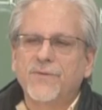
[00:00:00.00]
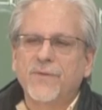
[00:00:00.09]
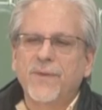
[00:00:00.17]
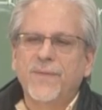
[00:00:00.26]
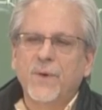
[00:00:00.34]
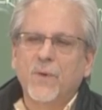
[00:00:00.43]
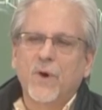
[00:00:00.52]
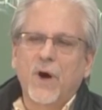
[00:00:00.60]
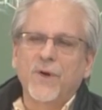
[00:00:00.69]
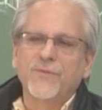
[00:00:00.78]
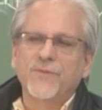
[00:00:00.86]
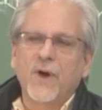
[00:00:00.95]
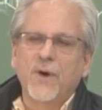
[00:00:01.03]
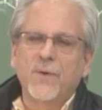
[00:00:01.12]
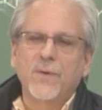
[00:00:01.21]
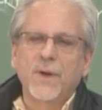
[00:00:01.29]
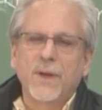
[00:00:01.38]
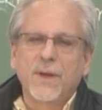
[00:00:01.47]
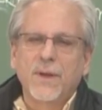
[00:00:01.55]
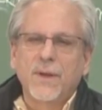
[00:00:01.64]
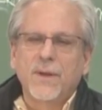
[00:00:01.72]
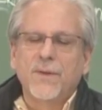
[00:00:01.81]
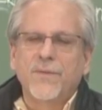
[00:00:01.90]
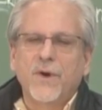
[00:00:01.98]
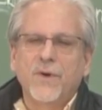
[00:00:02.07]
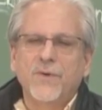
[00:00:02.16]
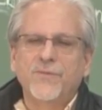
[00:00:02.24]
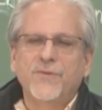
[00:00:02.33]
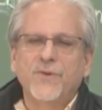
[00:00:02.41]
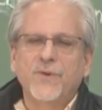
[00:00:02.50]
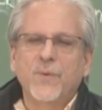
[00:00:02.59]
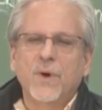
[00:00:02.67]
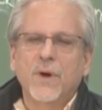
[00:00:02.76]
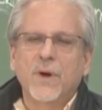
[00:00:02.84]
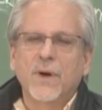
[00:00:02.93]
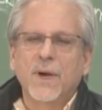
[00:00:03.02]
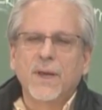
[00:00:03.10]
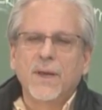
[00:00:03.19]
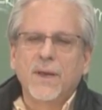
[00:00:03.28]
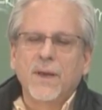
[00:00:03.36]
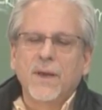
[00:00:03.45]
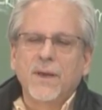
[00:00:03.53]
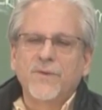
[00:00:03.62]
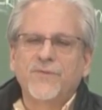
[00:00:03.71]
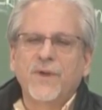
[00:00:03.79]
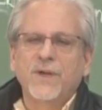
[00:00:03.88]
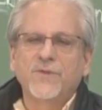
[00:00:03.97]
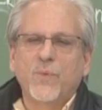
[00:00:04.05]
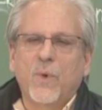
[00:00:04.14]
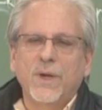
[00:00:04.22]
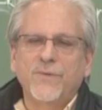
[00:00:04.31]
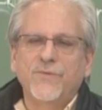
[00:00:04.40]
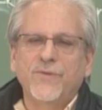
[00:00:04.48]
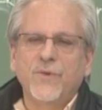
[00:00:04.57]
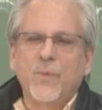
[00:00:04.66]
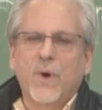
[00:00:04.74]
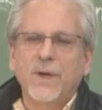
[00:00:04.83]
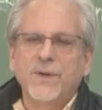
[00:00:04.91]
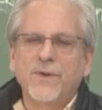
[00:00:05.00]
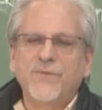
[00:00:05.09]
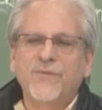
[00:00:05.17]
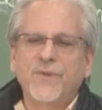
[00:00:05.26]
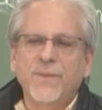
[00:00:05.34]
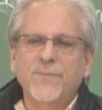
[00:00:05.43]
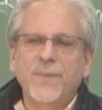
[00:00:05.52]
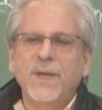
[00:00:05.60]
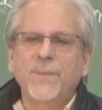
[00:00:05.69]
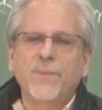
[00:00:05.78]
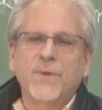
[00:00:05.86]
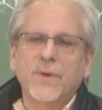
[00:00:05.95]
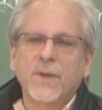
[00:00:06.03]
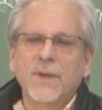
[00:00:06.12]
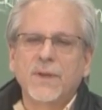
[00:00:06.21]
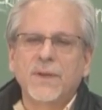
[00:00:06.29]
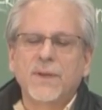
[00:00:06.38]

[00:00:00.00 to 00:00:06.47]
so that there were also those who were sent ones who wanted to send people